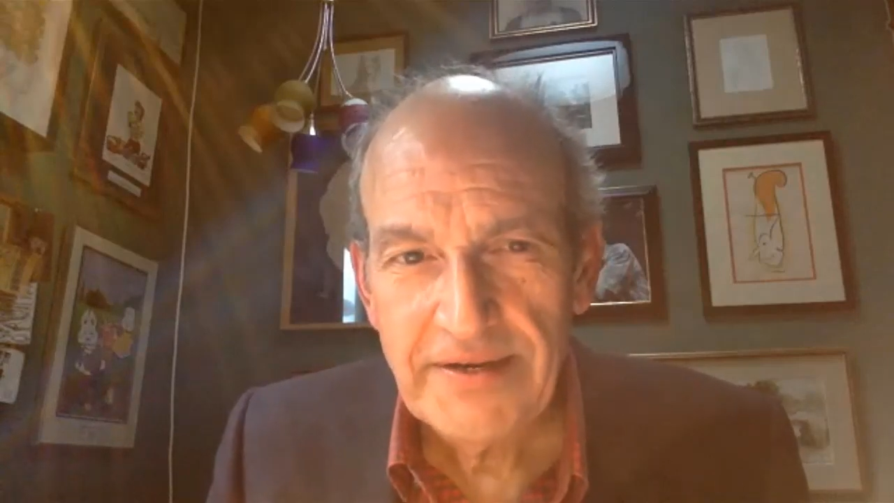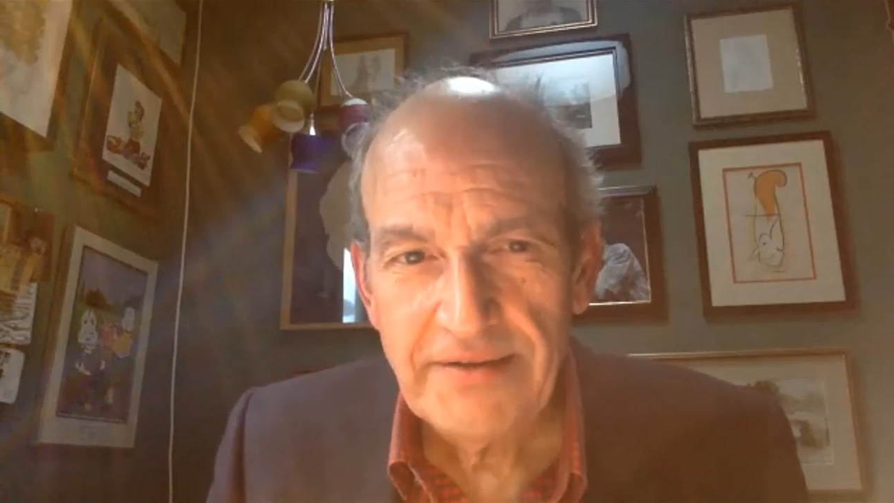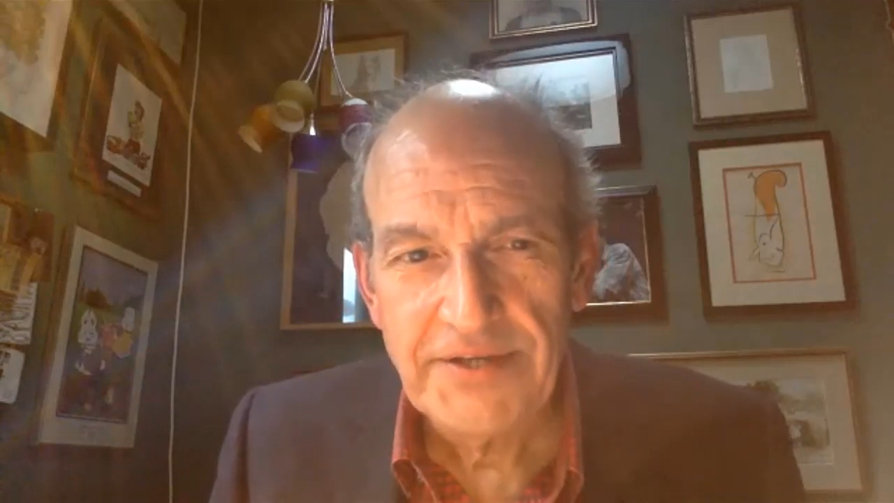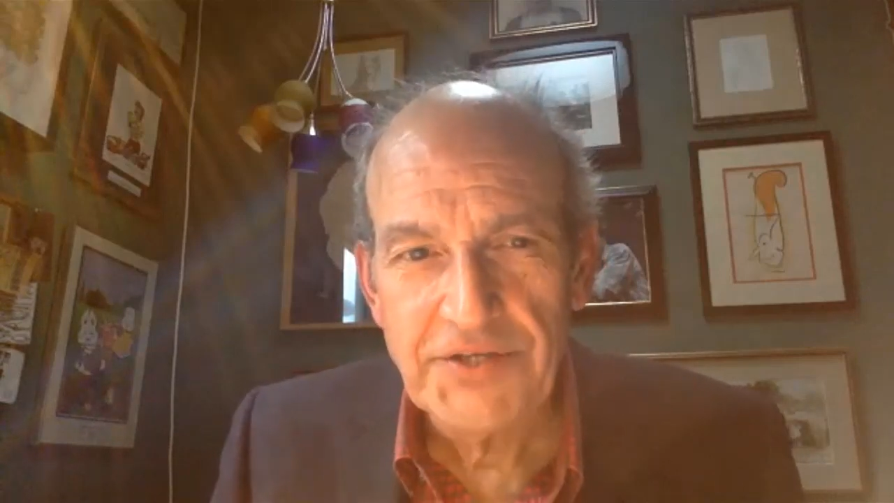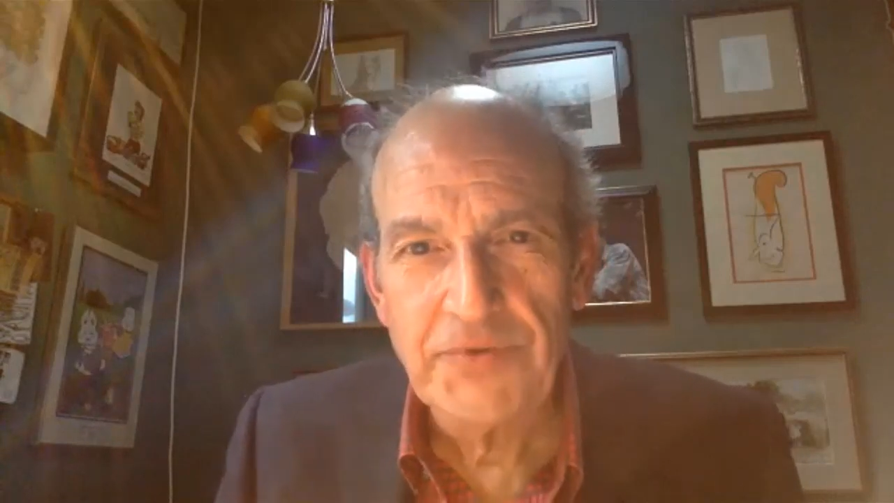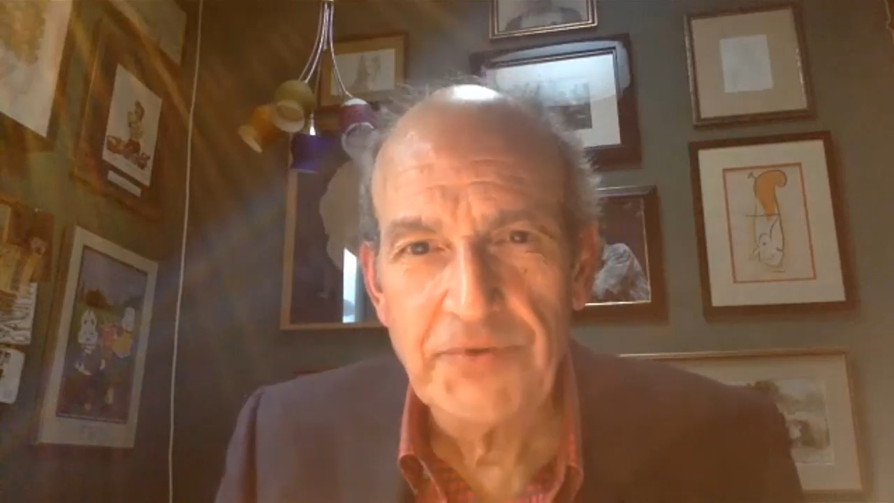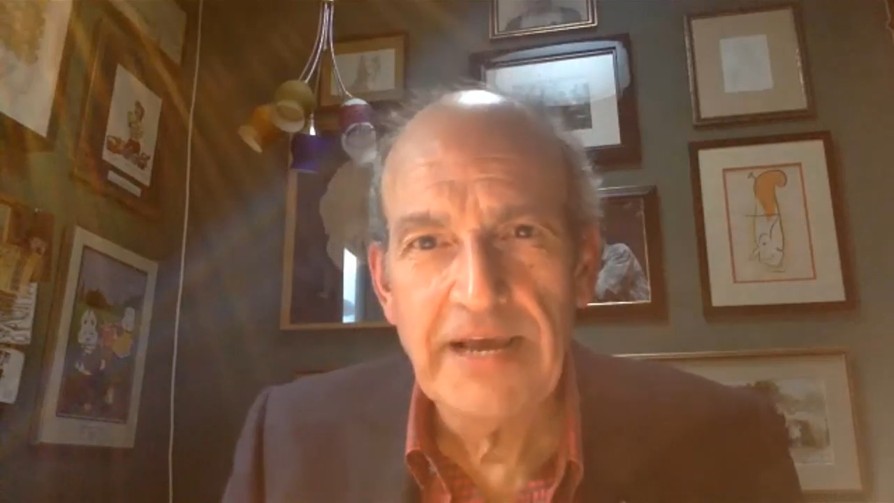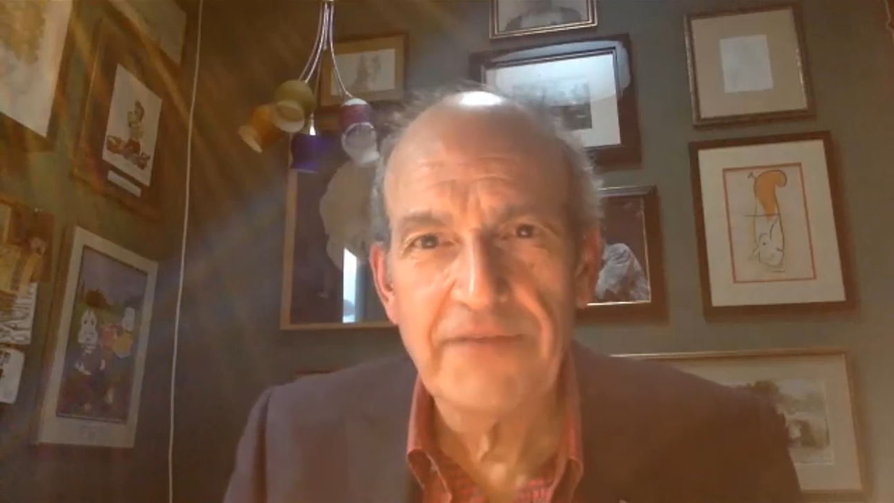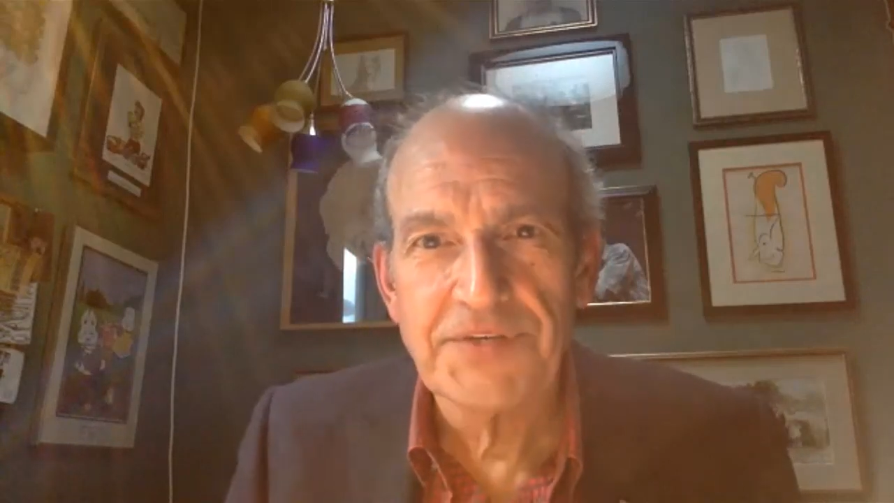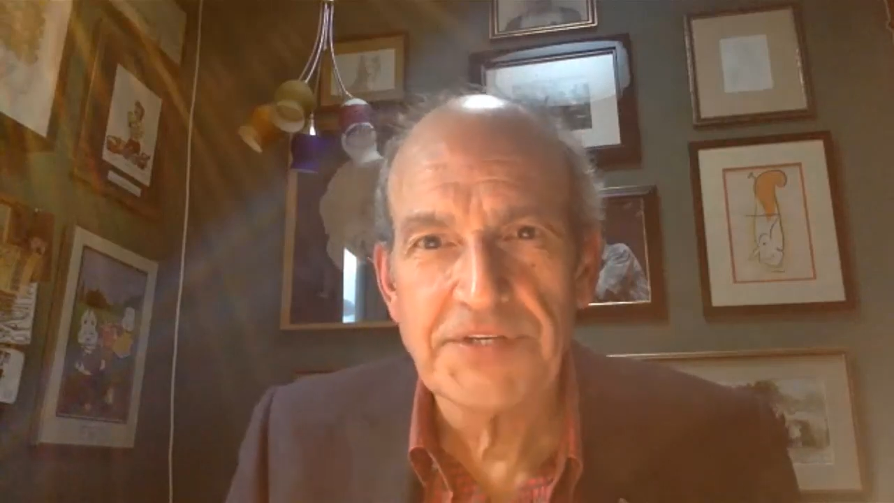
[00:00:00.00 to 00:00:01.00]
that you would
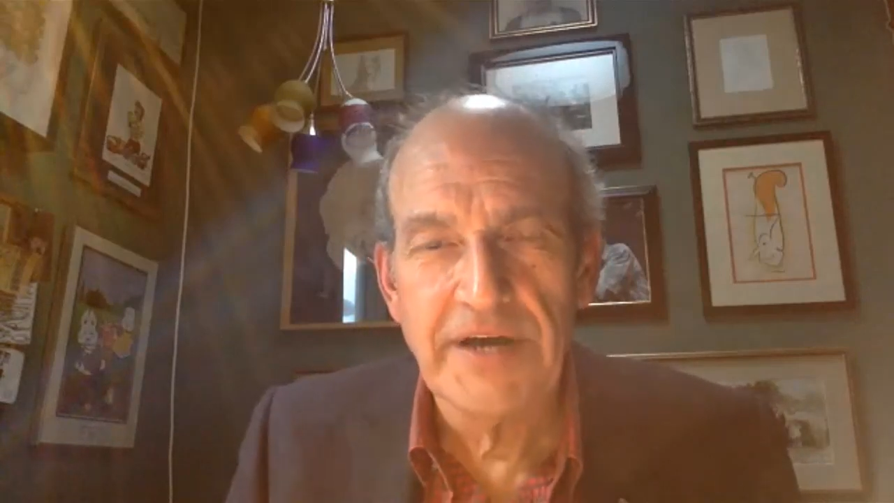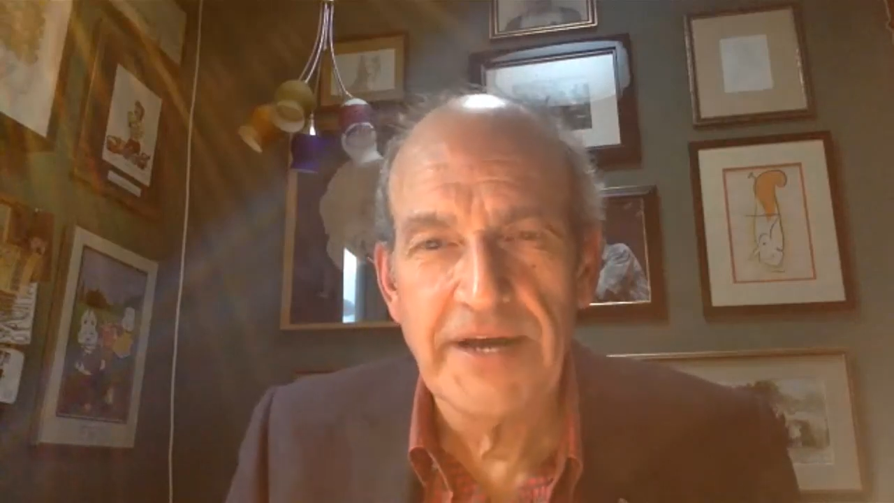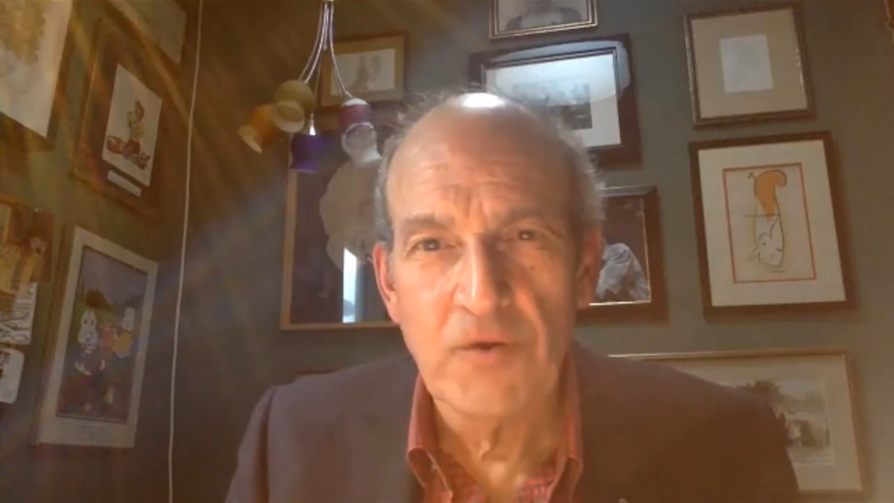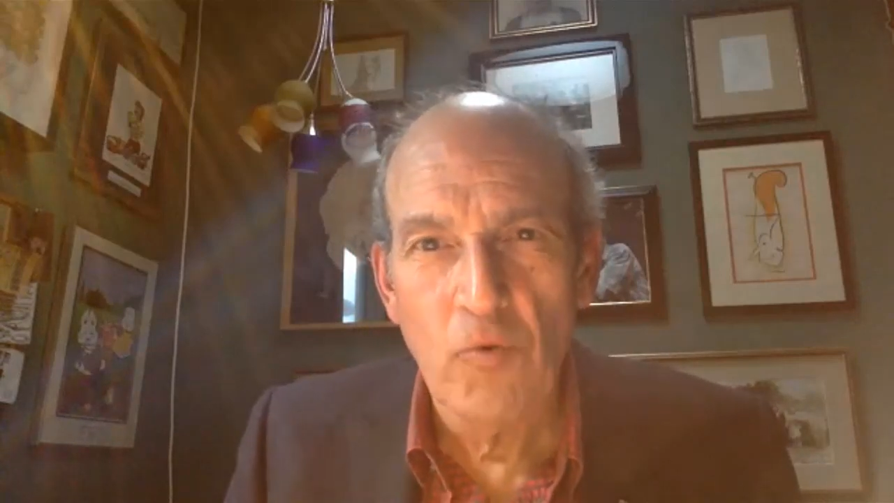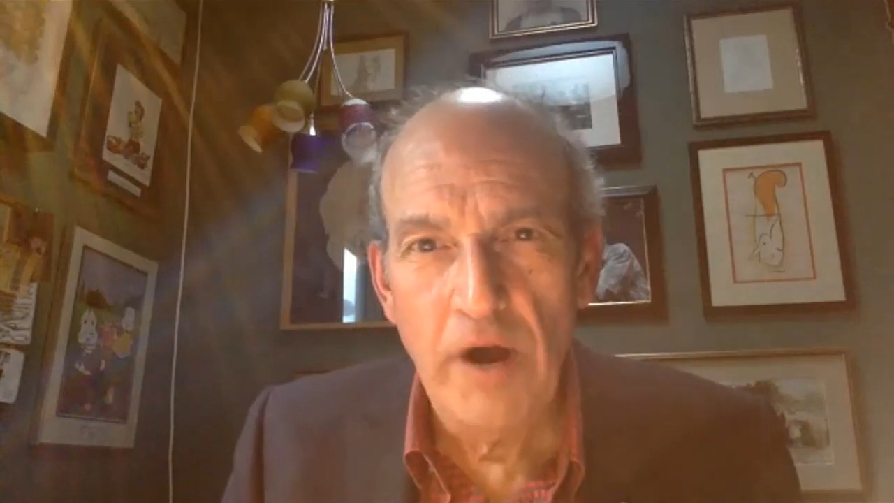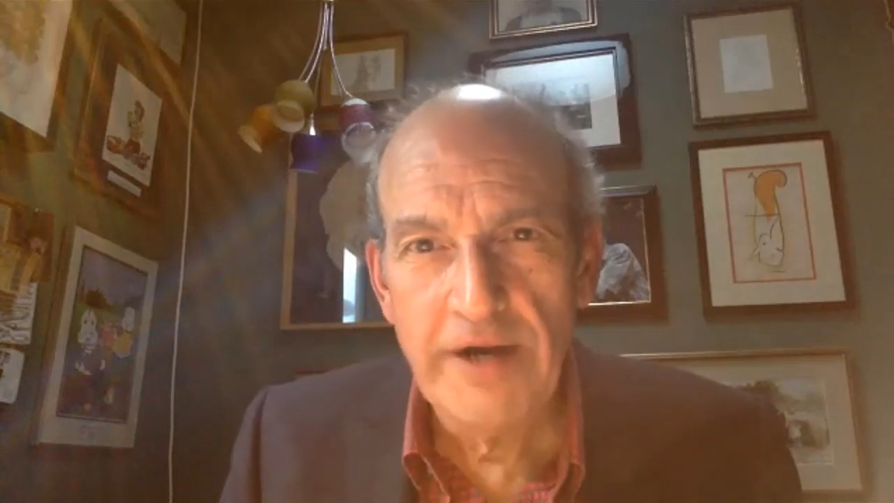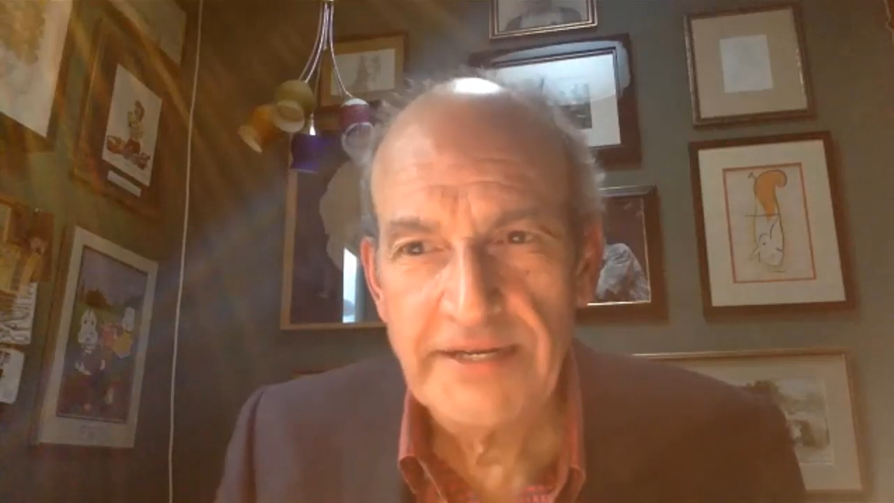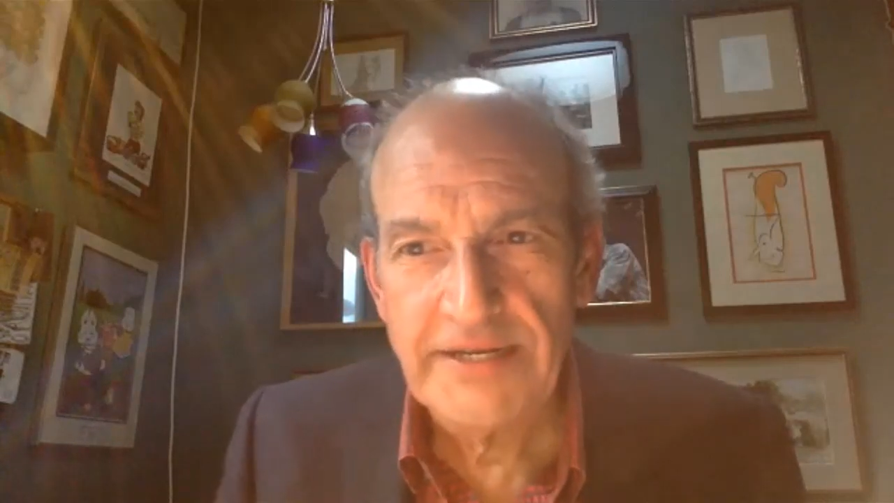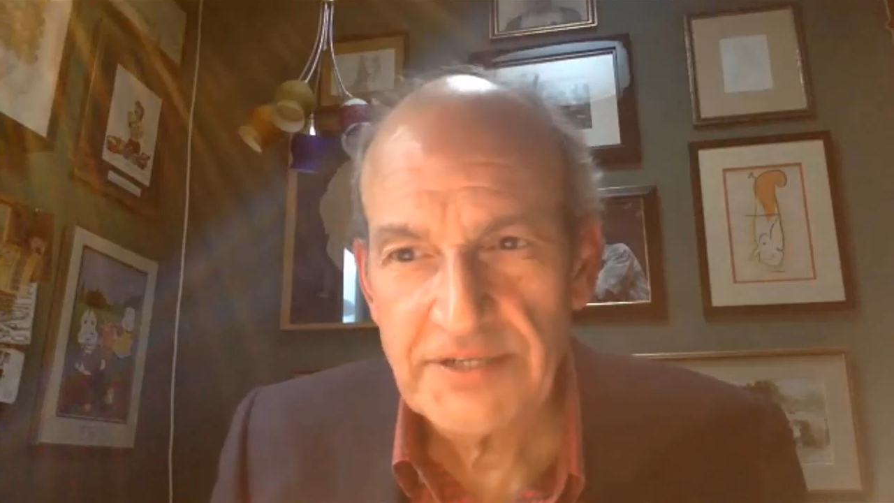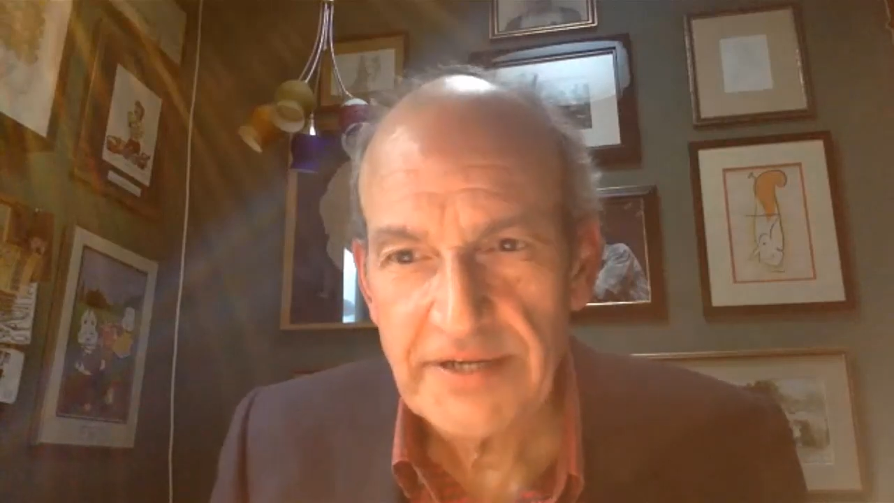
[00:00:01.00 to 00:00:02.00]
have this guy in a walking
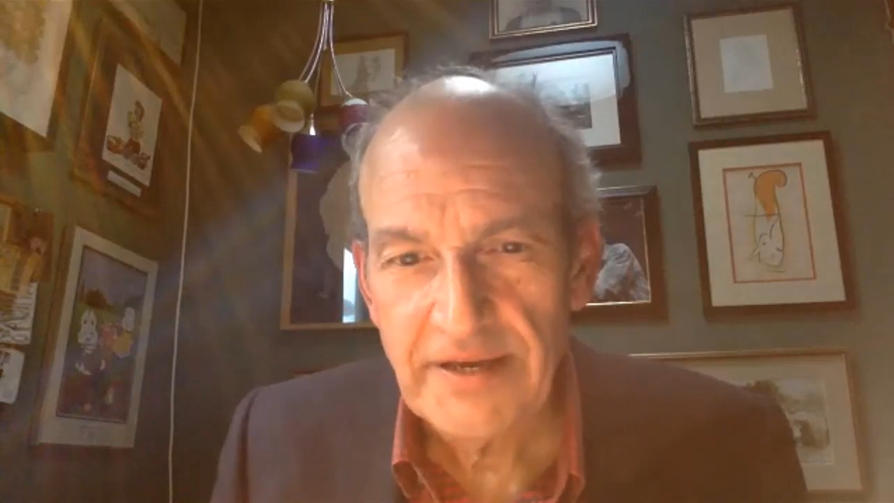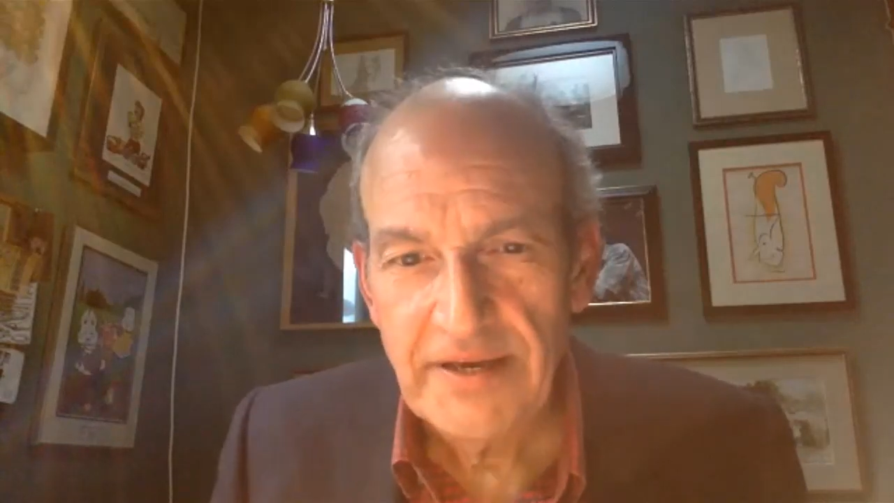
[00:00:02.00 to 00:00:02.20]
stick,